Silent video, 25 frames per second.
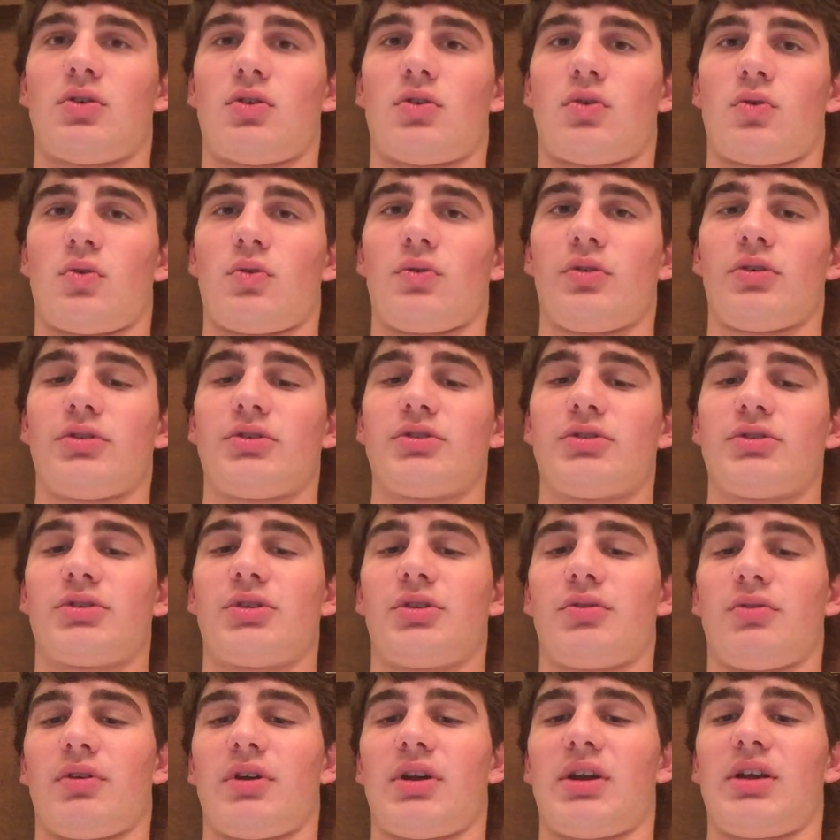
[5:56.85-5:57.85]
orange,
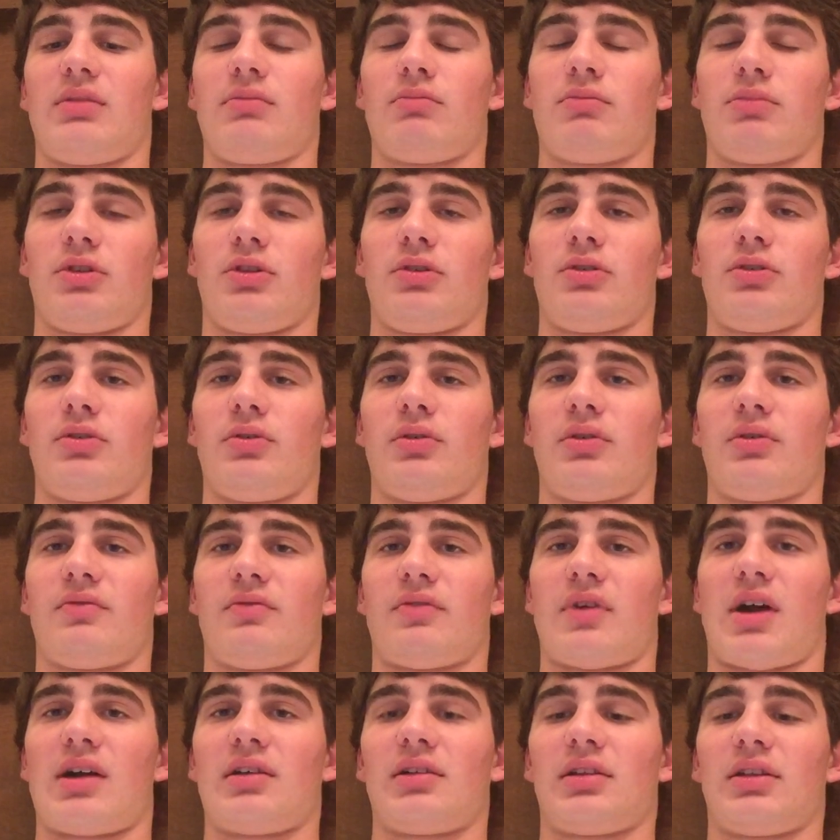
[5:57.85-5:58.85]
green, blue, and
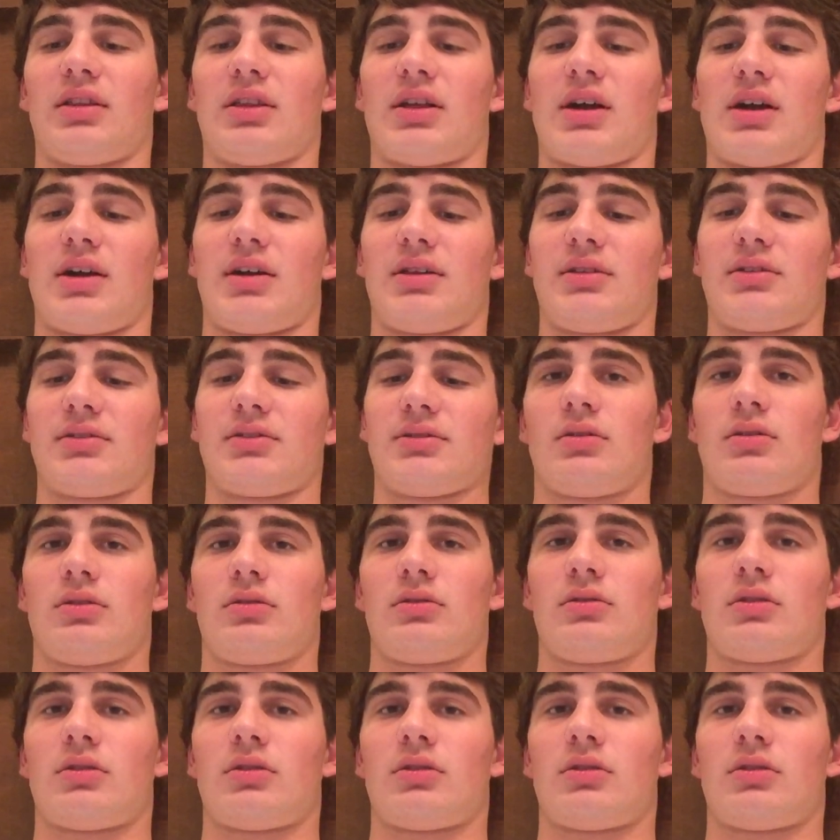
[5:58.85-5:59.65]
violet lines.